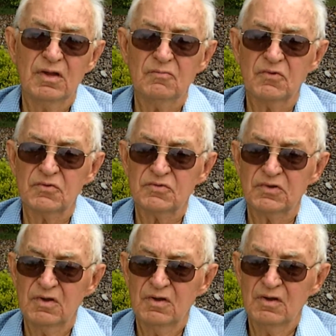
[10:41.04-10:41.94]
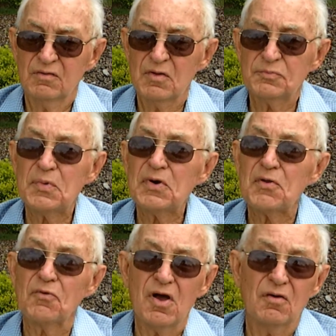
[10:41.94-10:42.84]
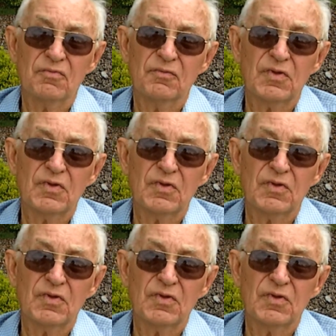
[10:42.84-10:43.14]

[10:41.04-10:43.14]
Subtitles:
was pretty rough.